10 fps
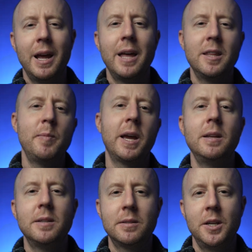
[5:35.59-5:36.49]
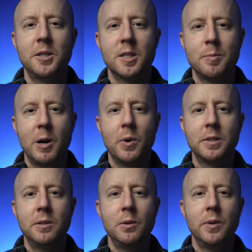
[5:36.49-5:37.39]
and then making decisions about what
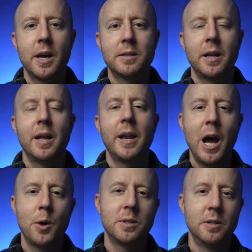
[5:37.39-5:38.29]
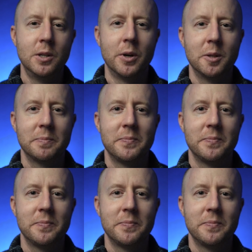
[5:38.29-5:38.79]
to do next and how to do it.